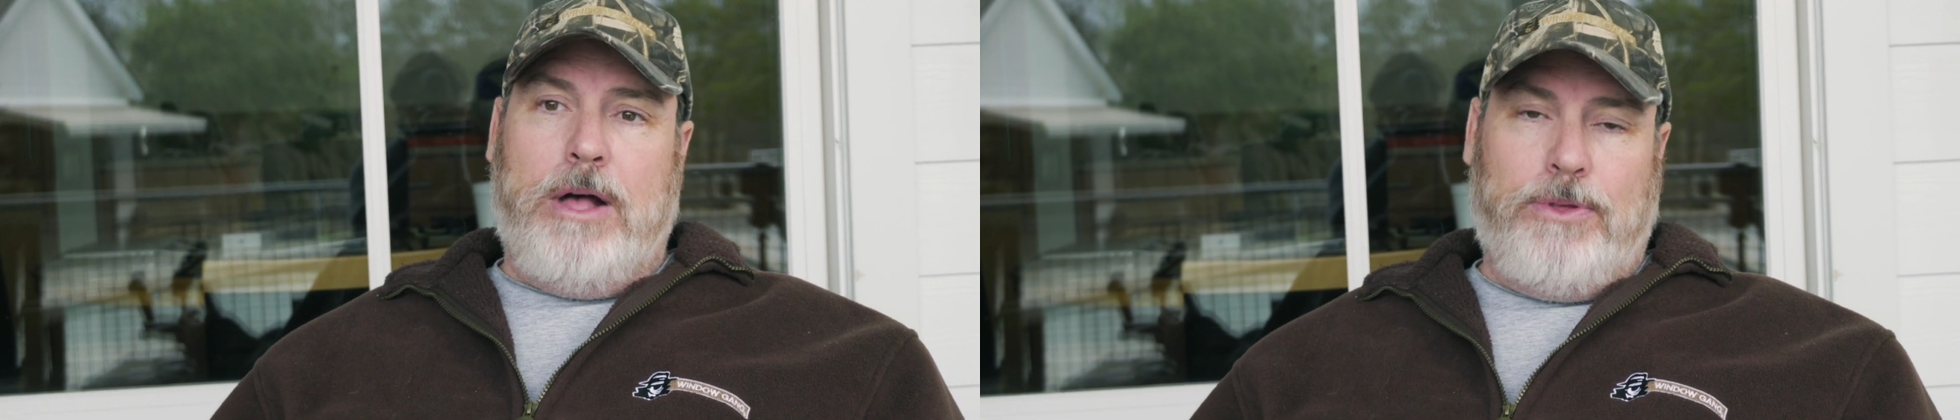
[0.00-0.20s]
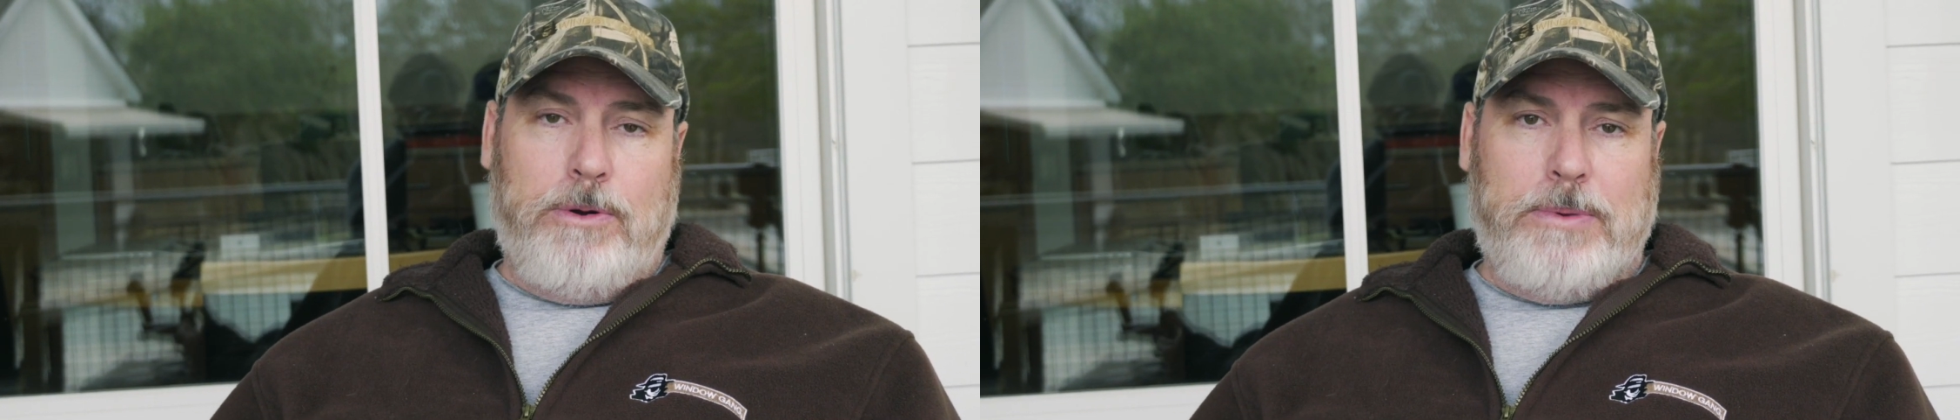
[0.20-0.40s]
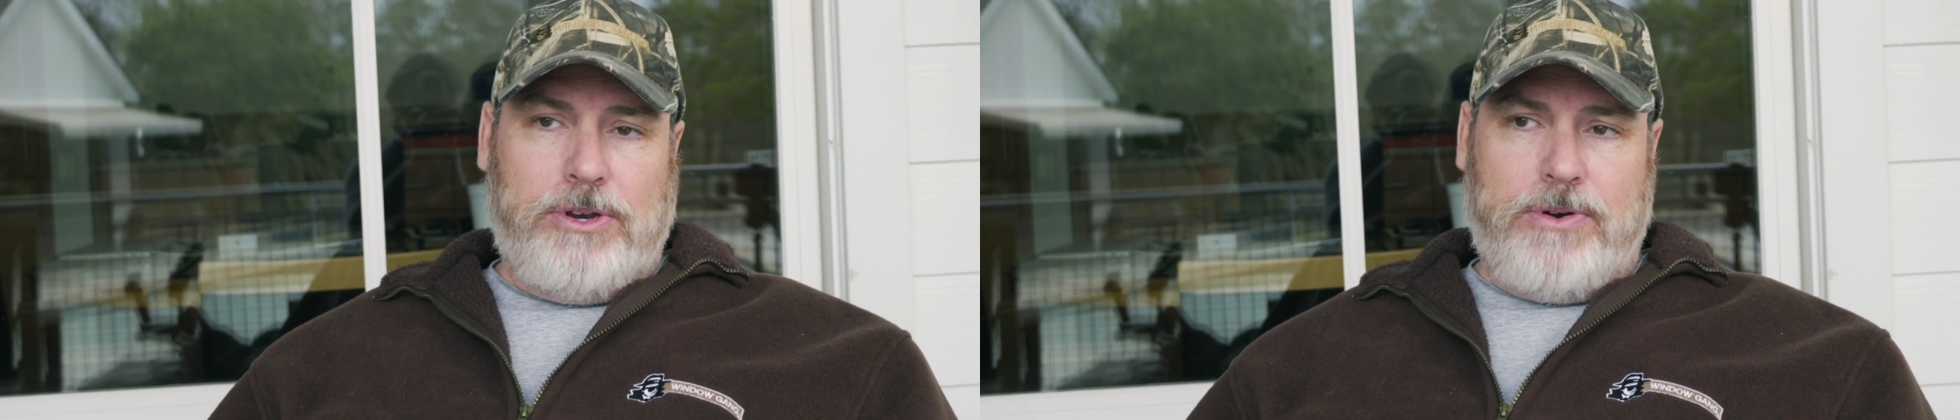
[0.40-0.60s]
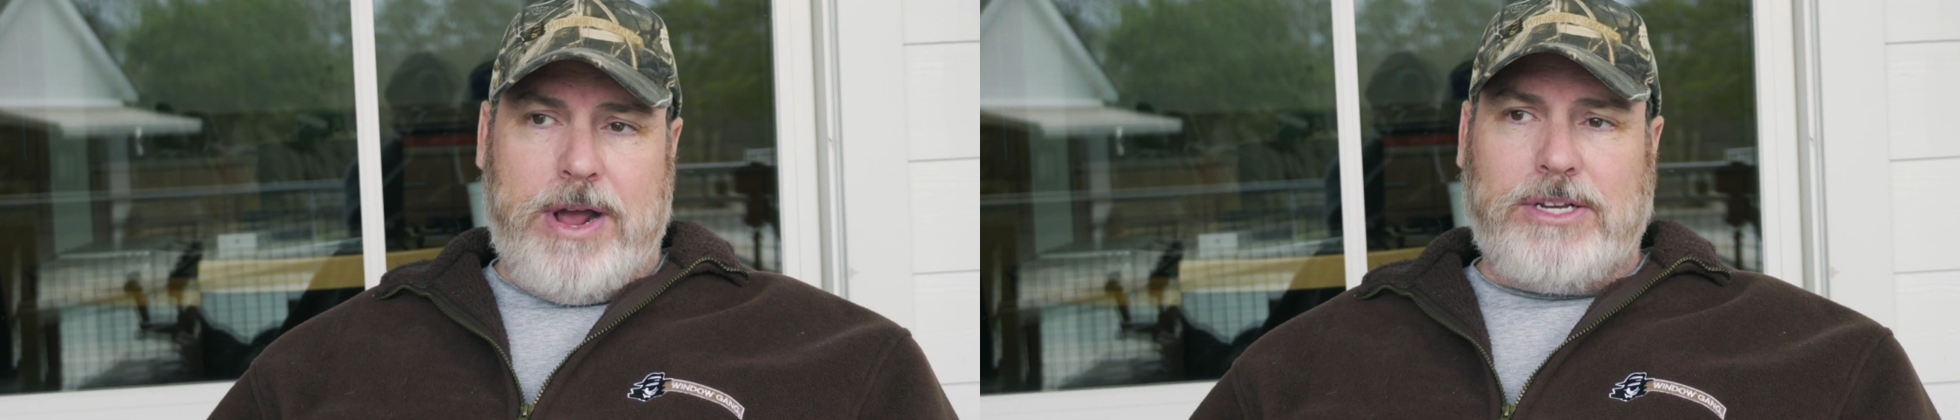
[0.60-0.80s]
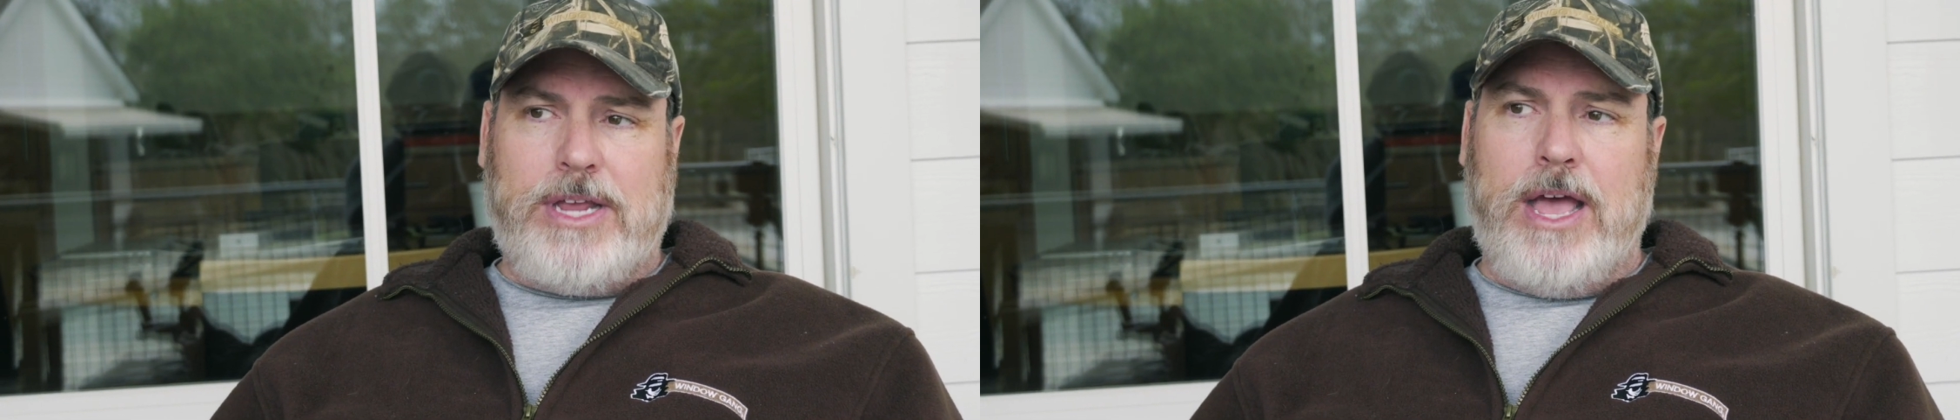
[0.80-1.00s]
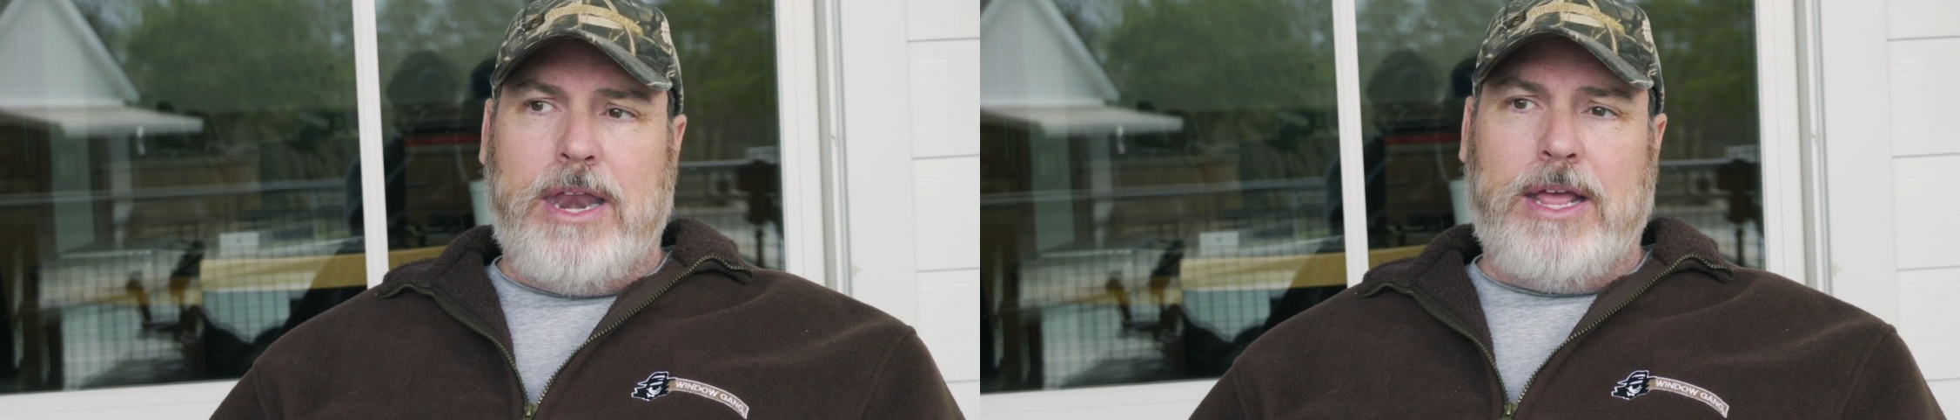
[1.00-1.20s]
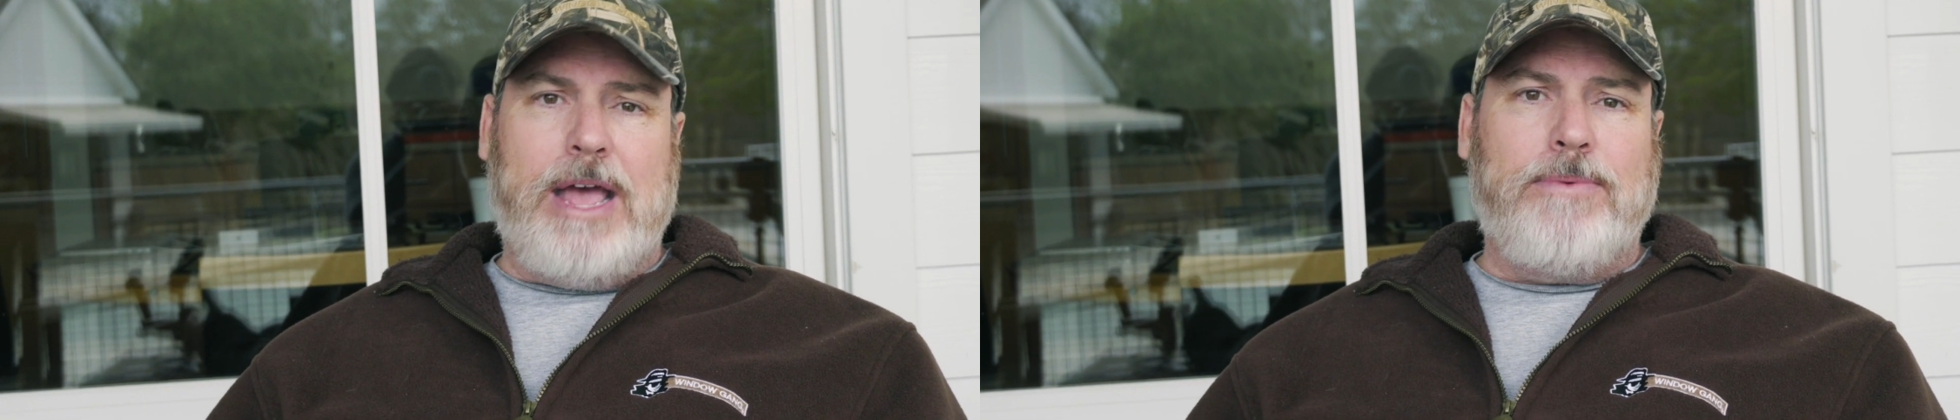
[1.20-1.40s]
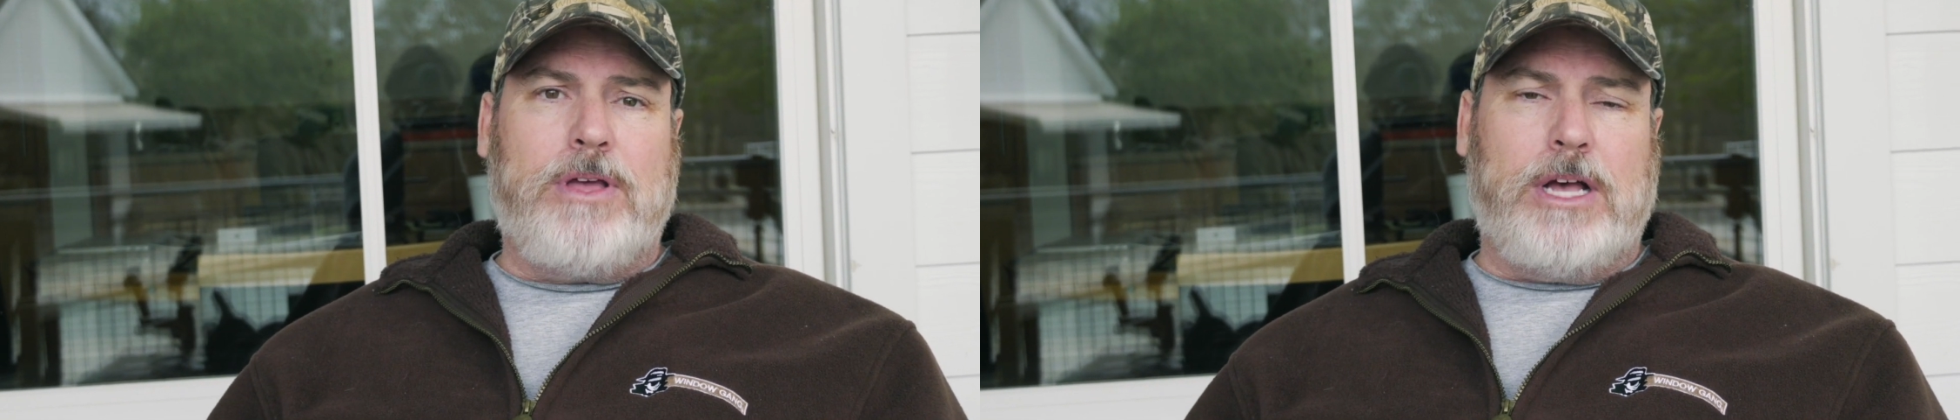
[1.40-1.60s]
threw them in the trash can and
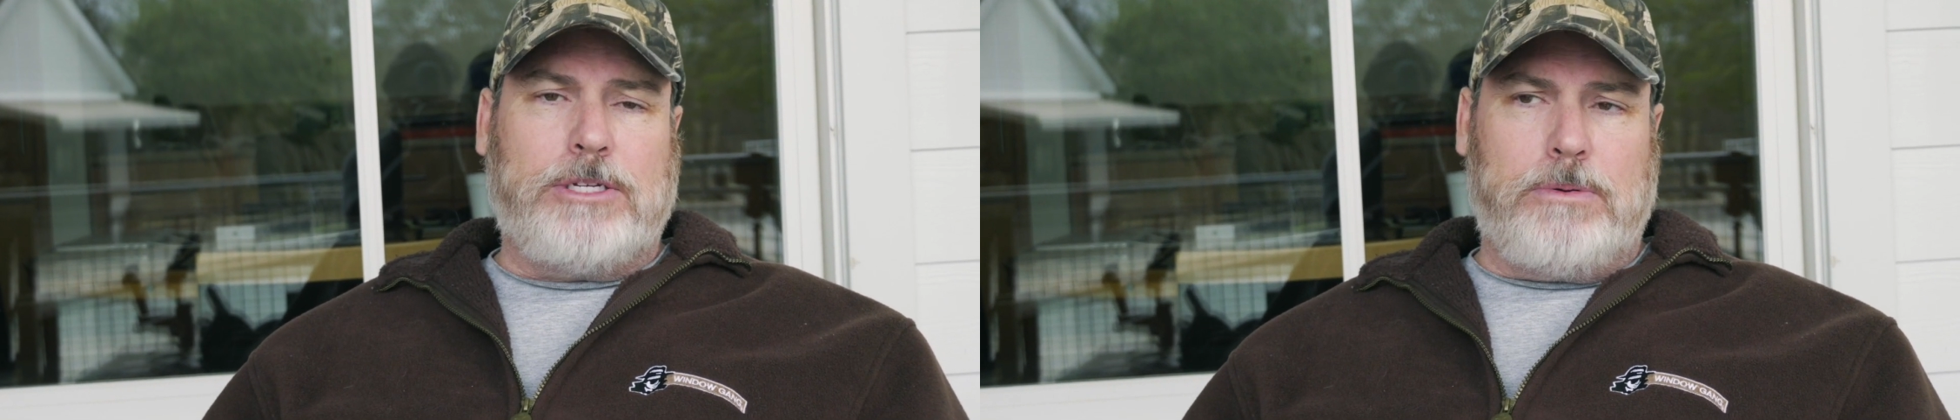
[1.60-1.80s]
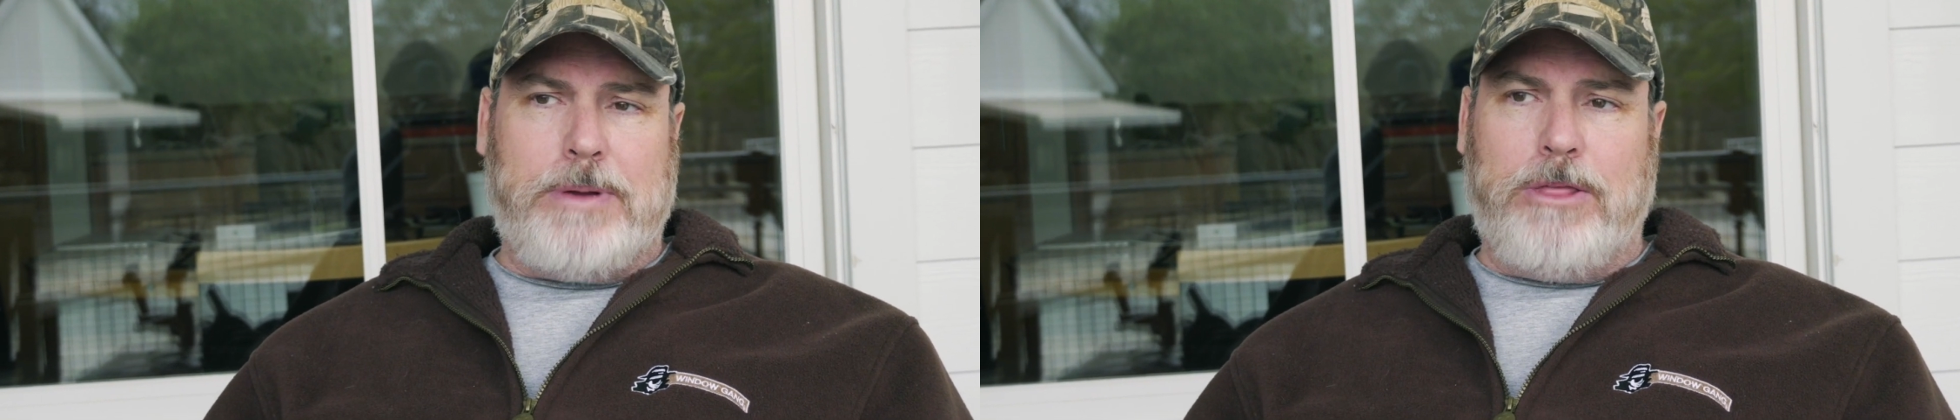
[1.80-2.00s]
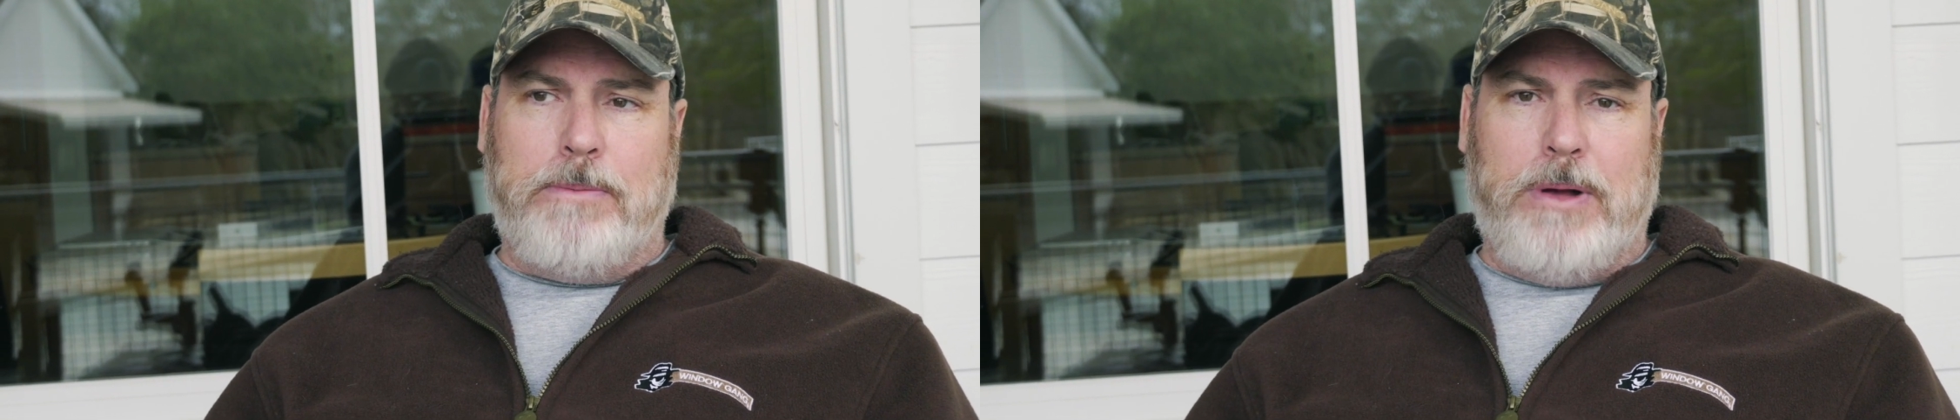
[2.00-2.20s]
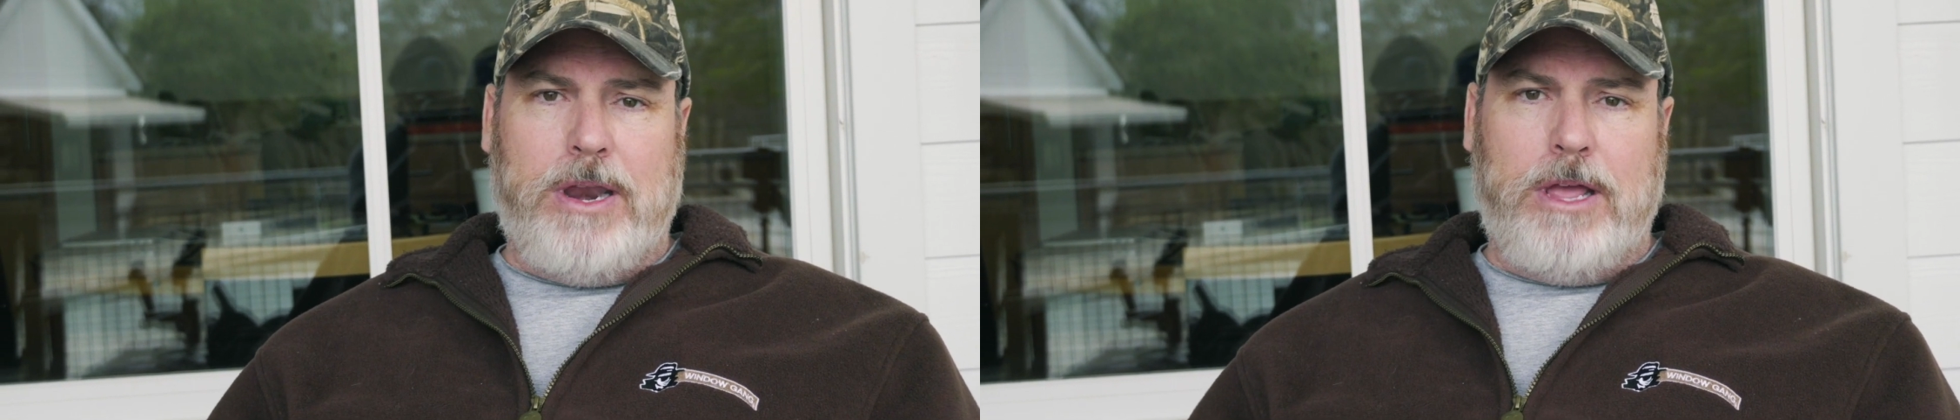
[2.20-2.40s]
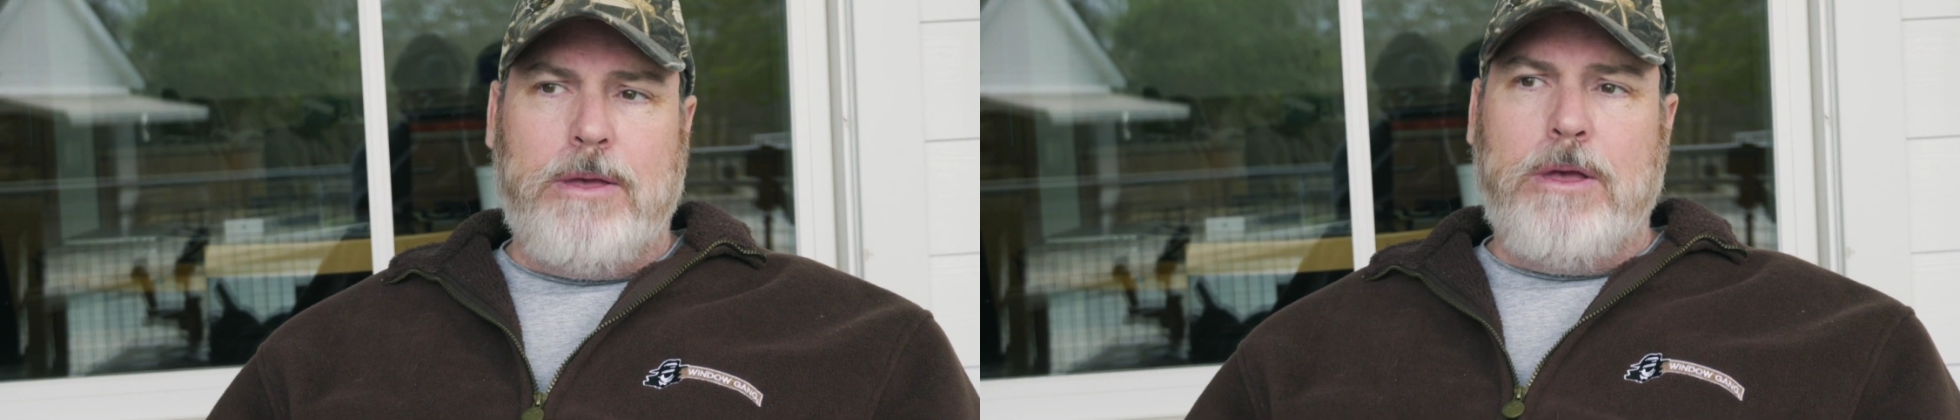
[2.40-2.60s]
gave the customers back their money.